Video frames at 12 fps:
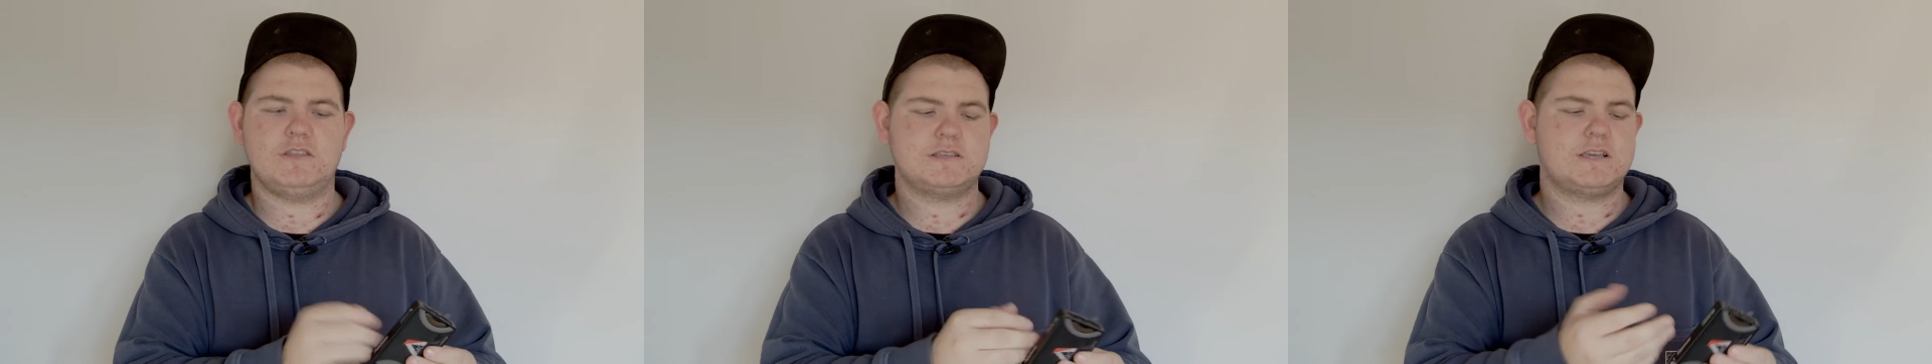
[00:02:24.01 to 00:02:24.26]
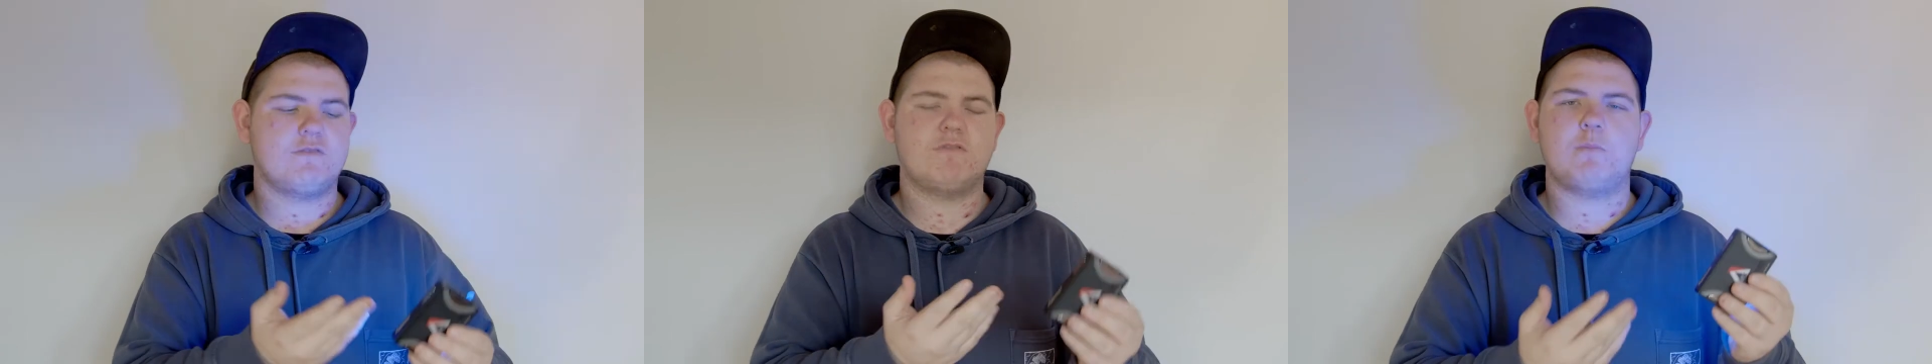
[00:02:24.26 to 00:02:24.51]
this
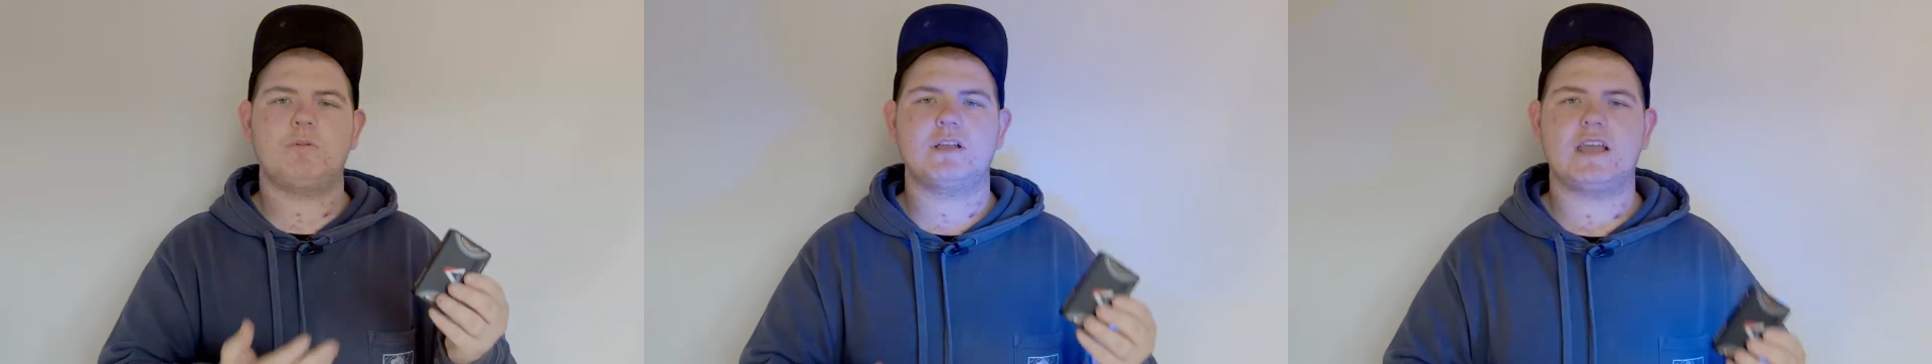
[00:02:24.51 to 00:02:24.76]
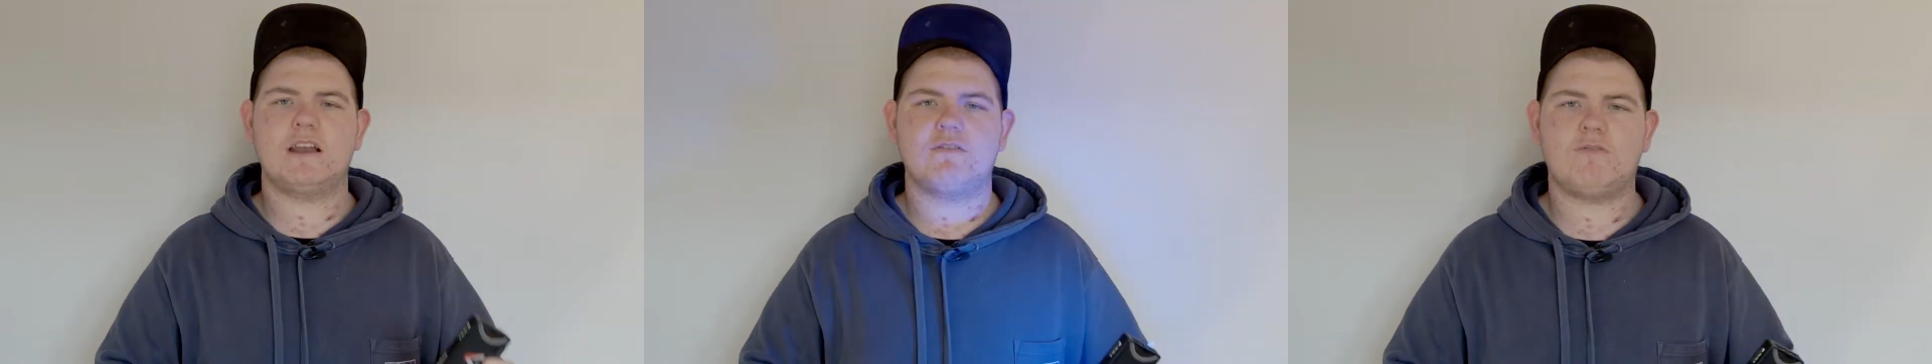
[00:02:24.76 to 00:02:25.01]
can
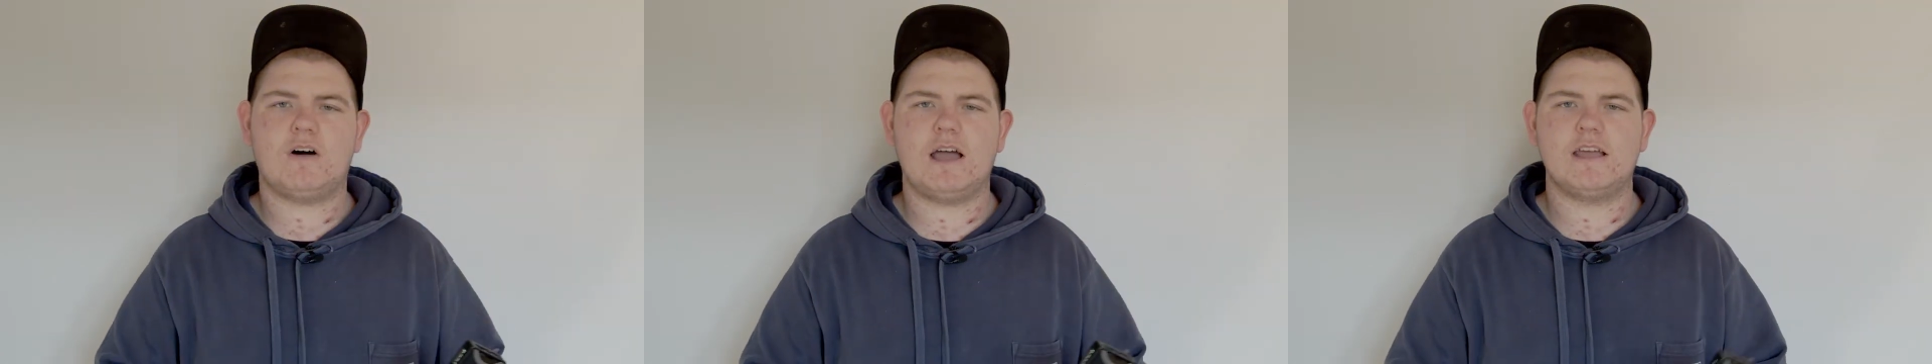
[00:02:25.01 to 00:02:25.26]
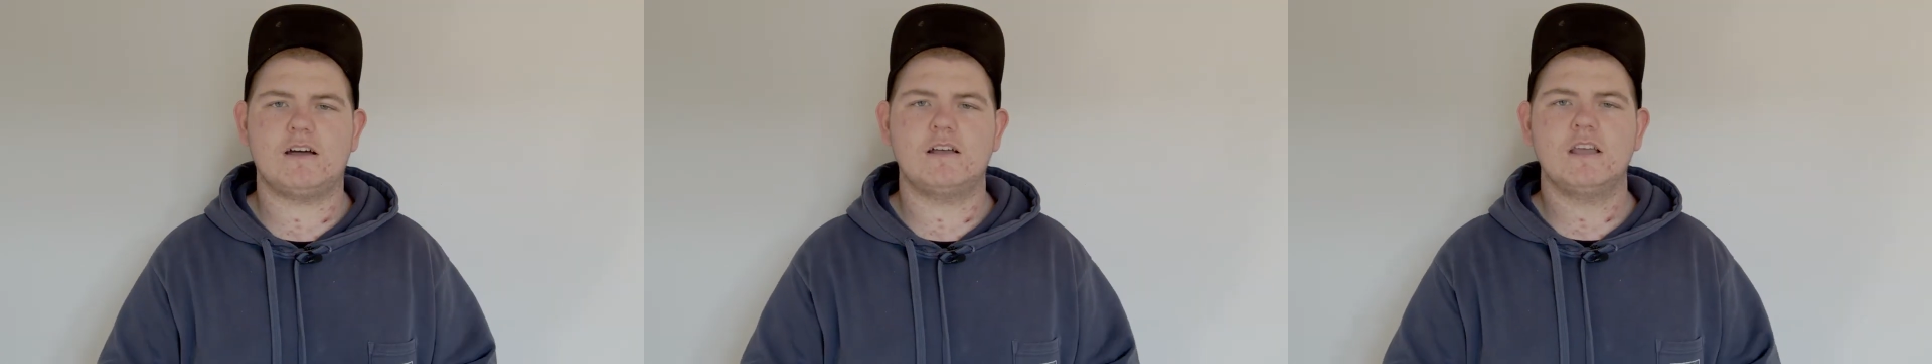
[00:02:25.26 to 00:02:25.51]
replicate a
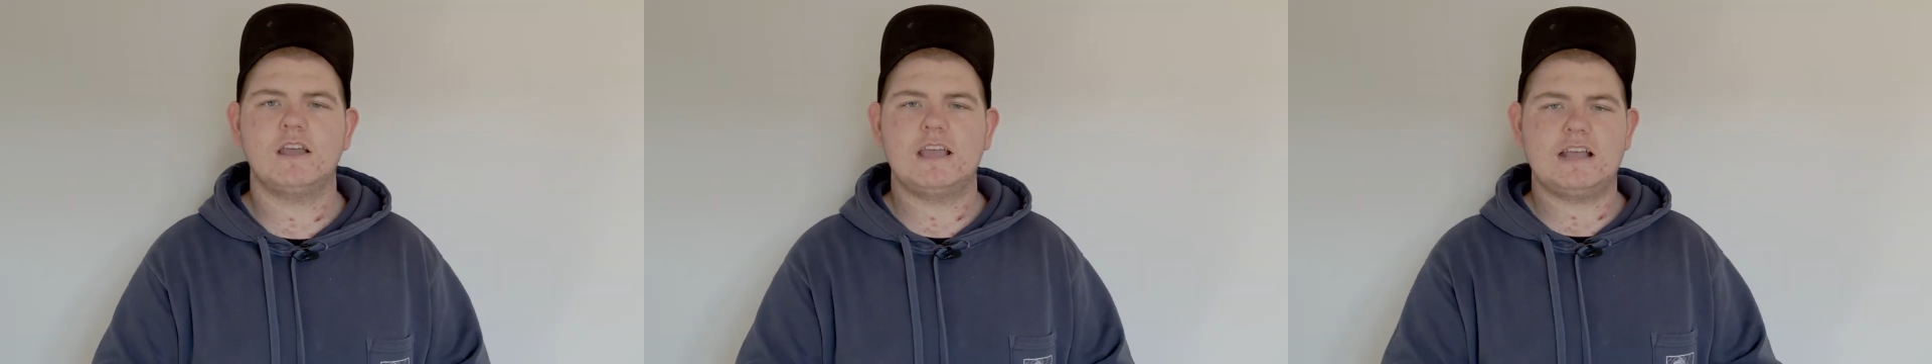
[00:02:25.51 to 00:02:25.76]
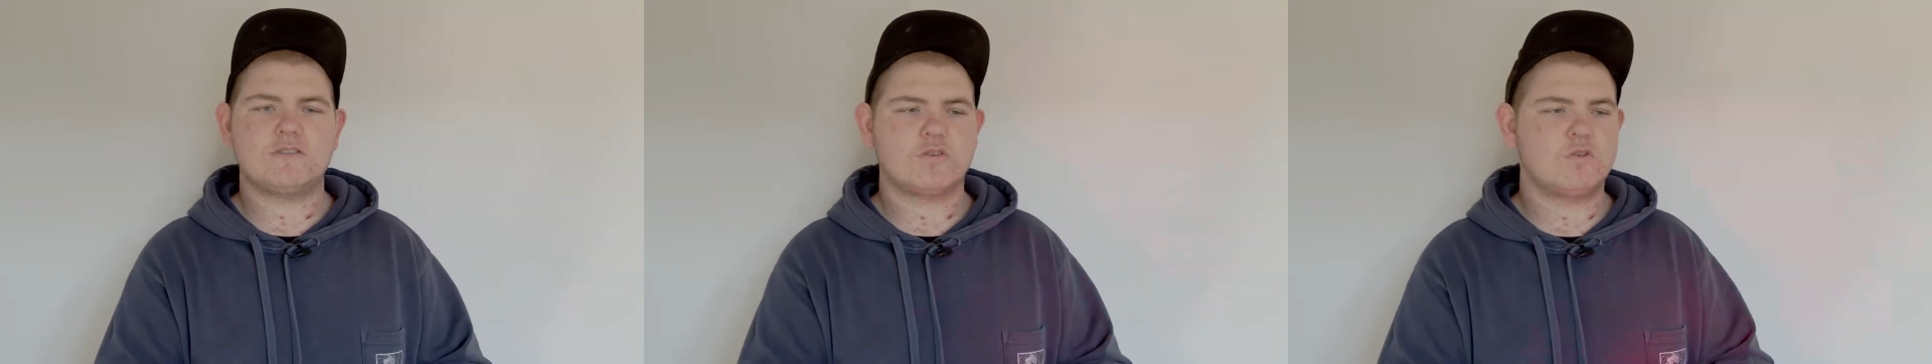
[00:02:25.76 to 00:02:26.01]
fire.
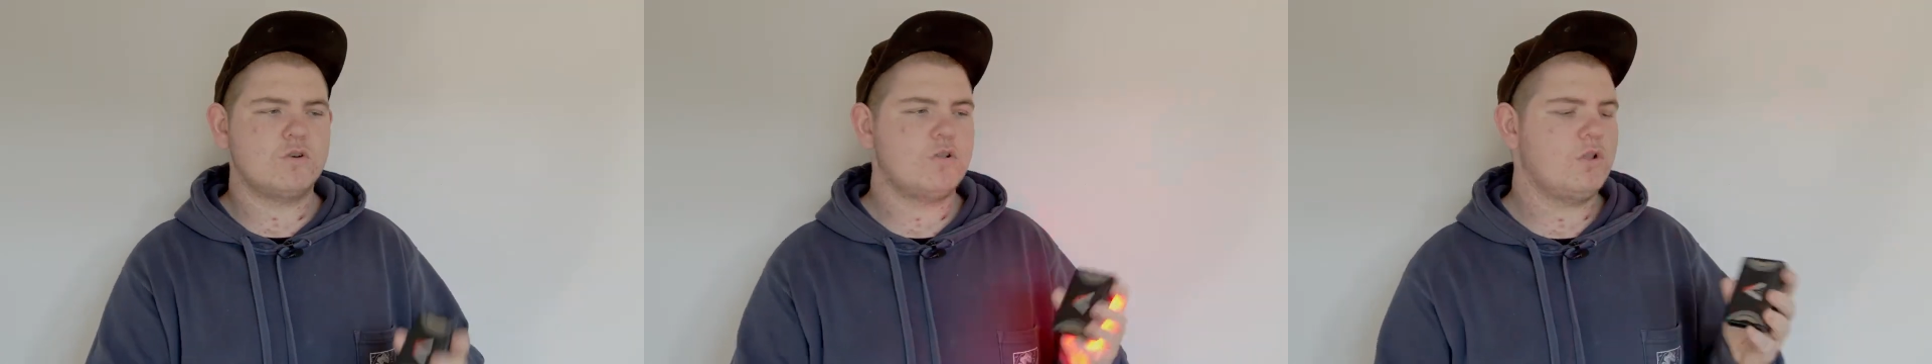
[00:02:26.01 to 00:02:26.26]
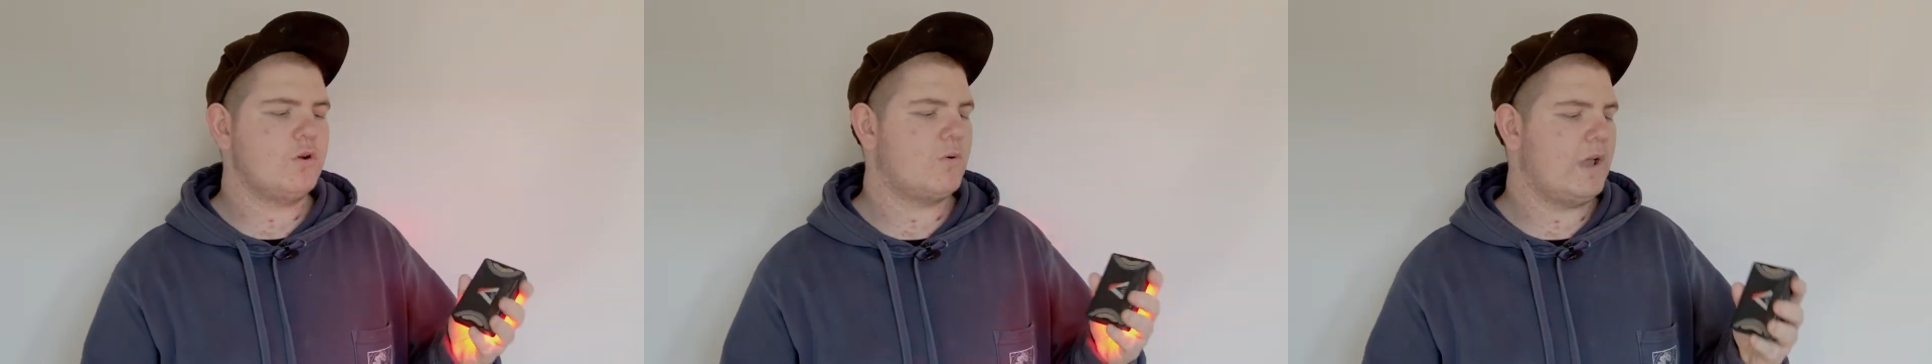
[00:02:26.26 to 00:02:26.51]
It's a good
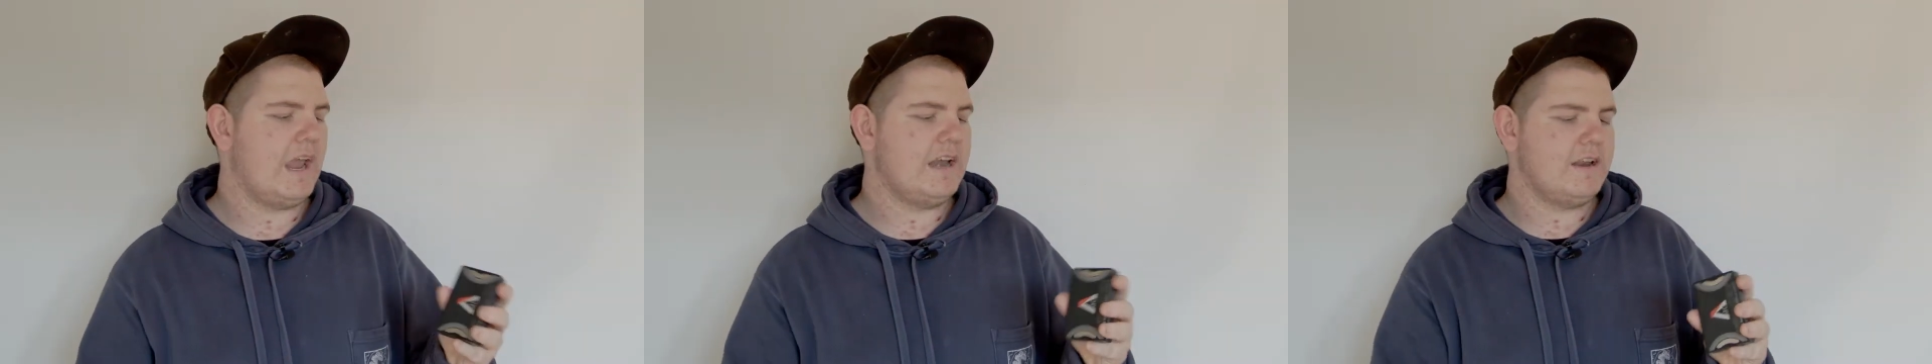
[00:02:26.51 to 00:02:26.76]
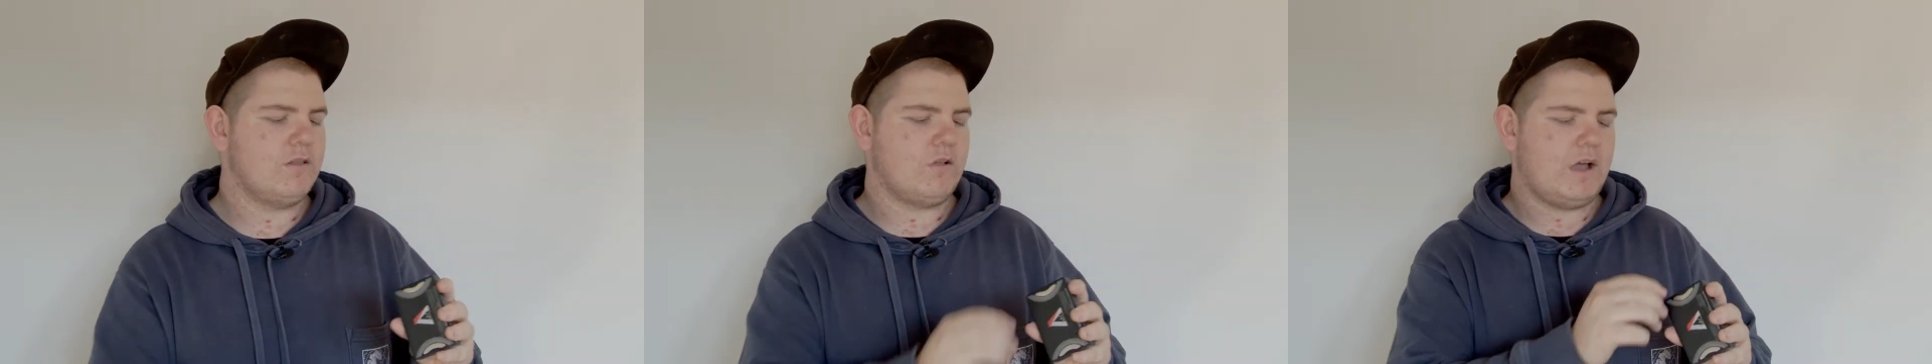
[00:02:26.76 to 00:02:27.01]
little
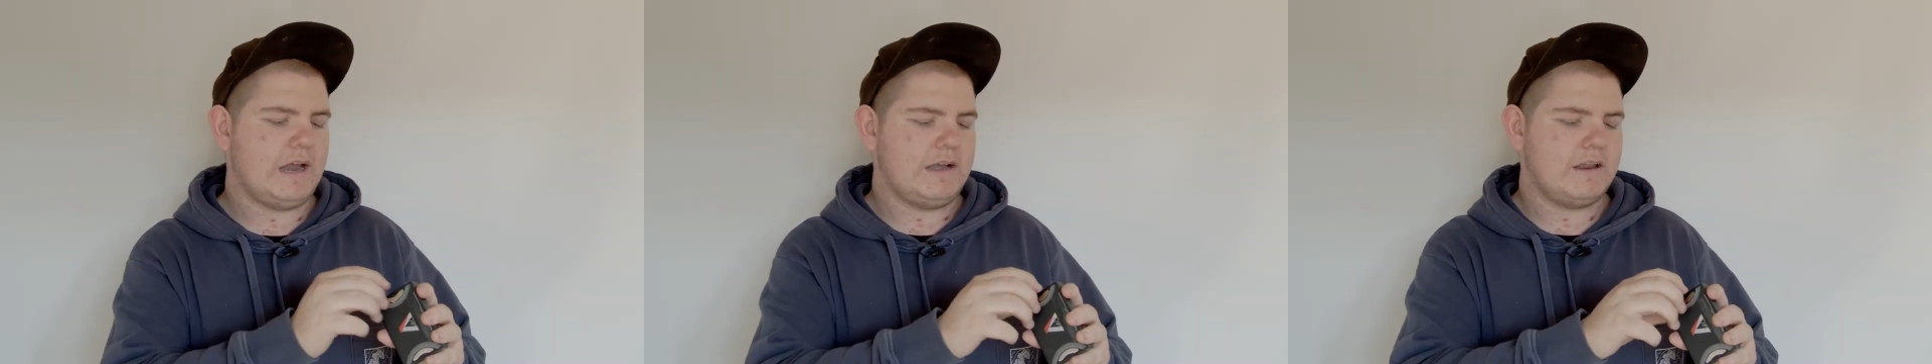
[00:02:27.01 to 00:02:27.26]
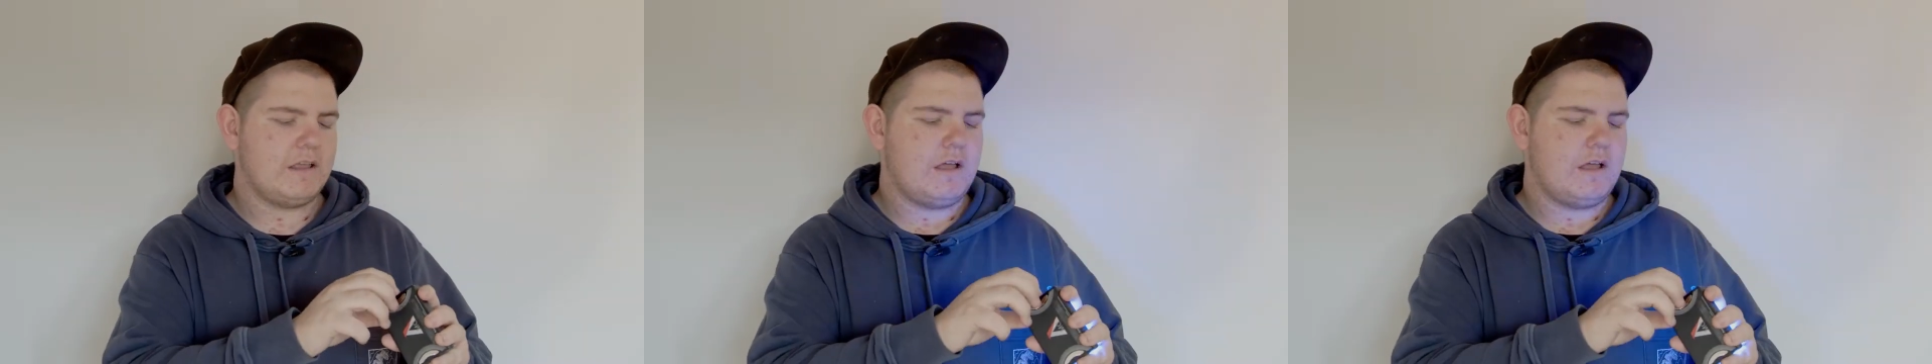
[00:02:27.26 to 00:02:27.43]
handy light.